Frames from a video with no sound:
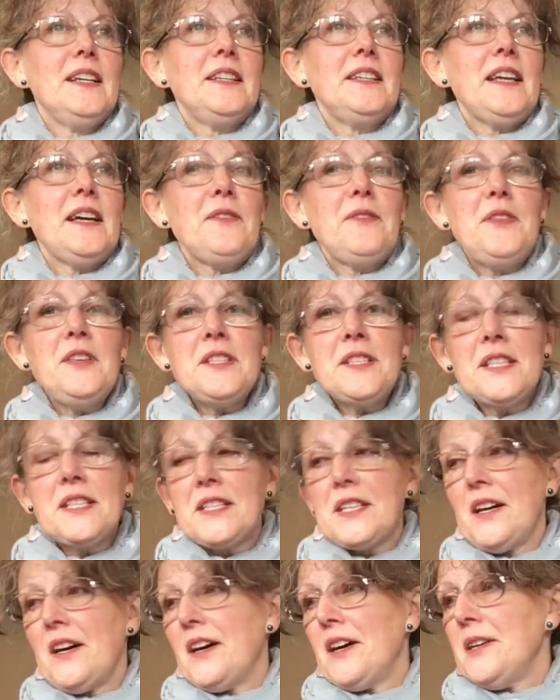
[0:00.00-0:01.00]
Now this
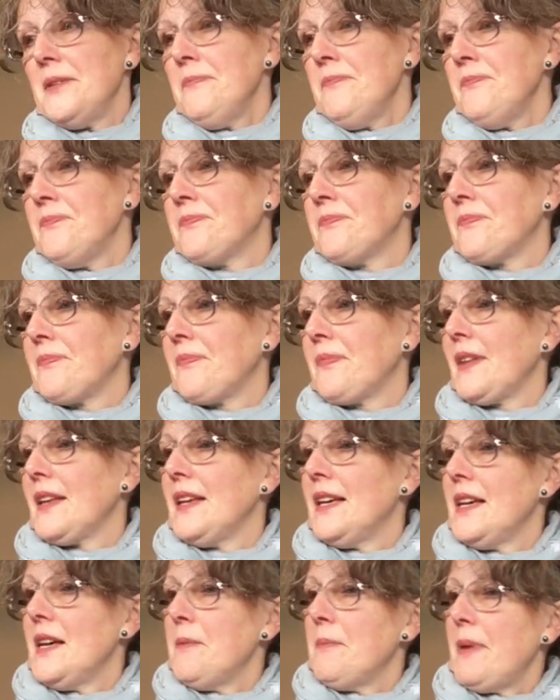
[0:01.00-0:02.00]
time,
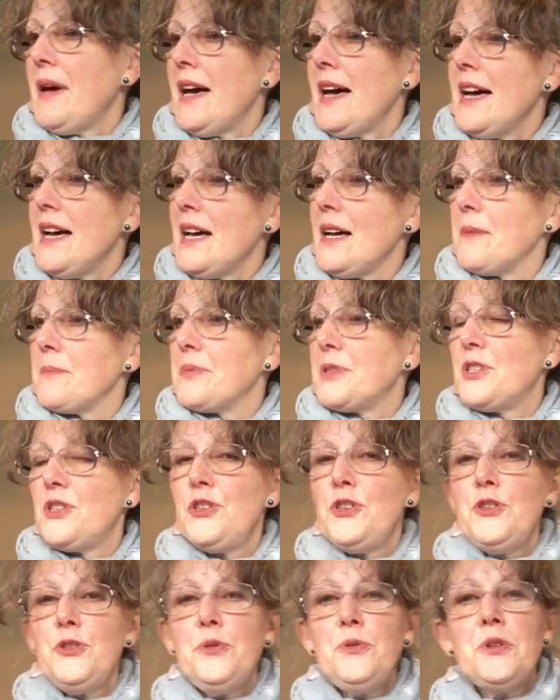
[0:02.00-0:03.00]
perhaps
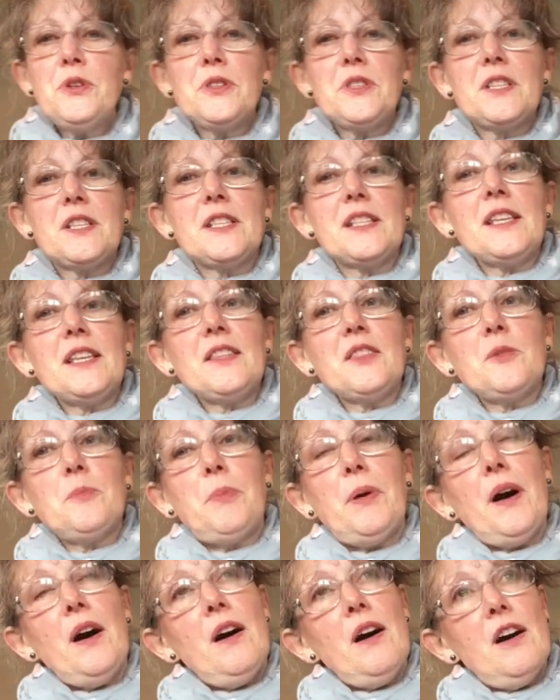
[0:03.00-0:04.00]
you could sing
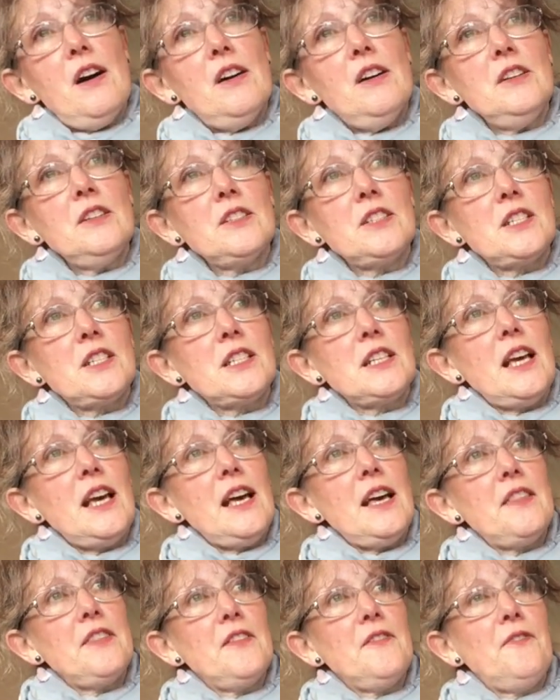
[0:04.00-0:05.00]
the part
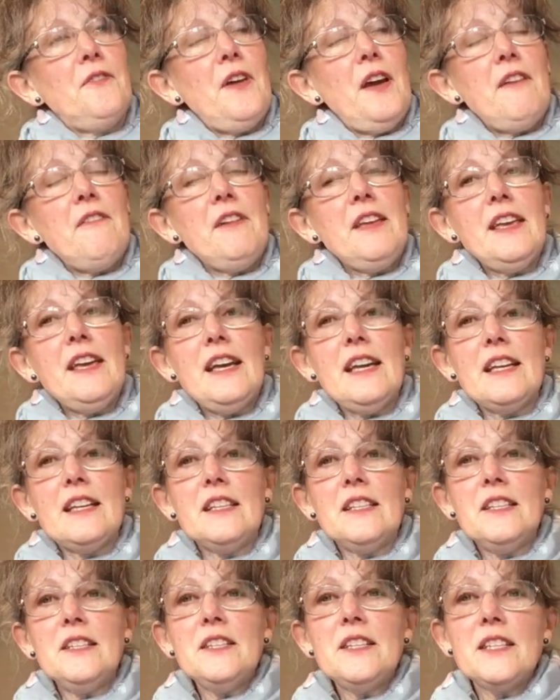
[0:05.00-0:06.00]
at the very
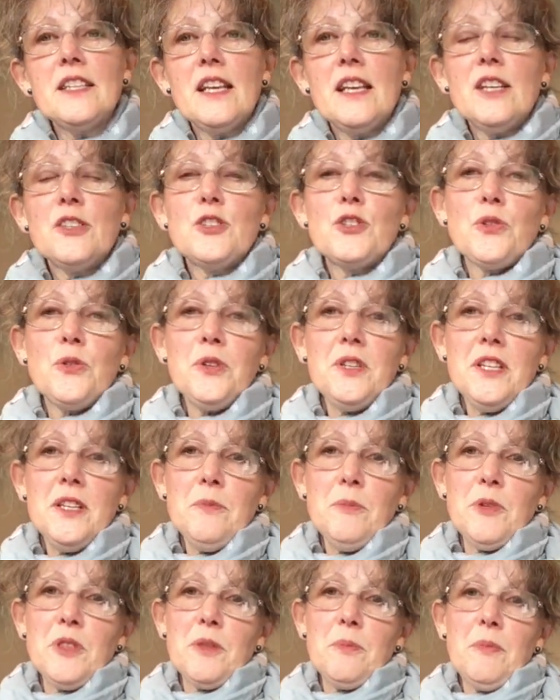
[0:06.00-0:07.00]
end. Join
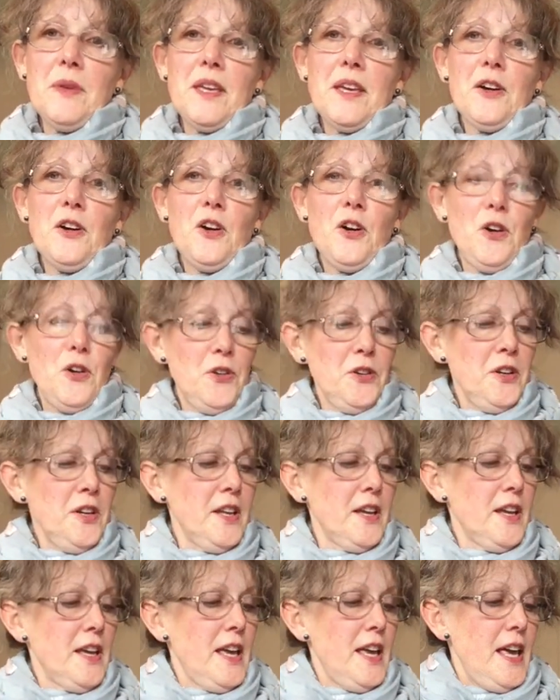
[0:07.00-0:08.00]
in with me on
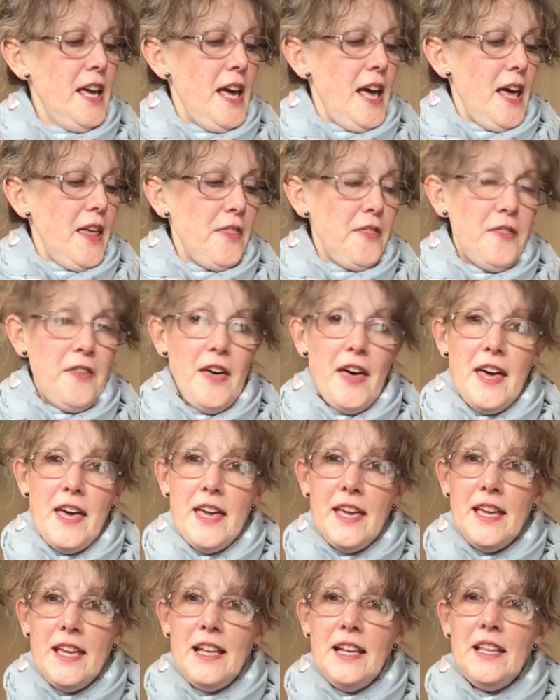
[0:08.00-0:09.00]

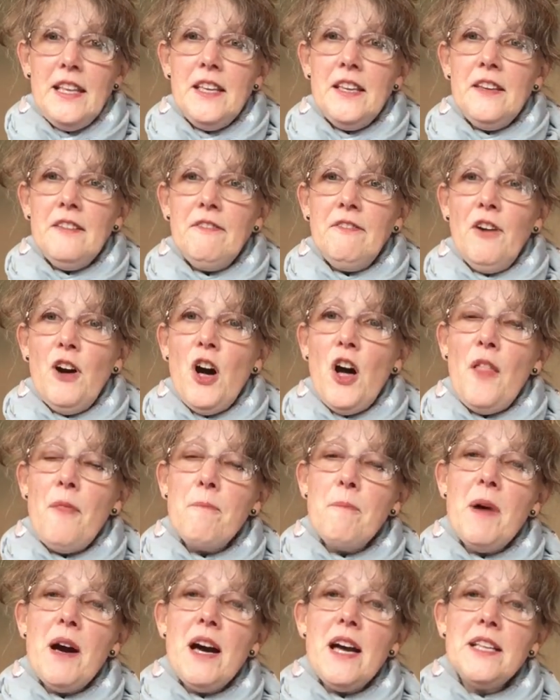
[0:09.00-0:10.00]
They Live
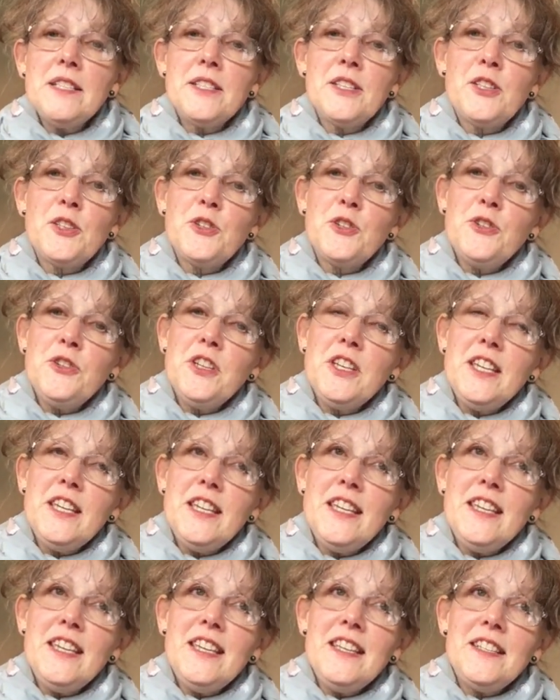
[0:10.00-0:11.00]
on My
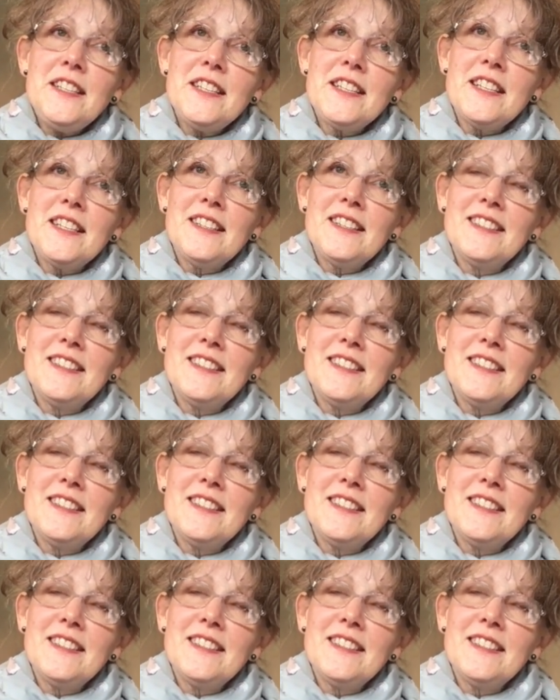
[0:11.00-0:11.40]
Street.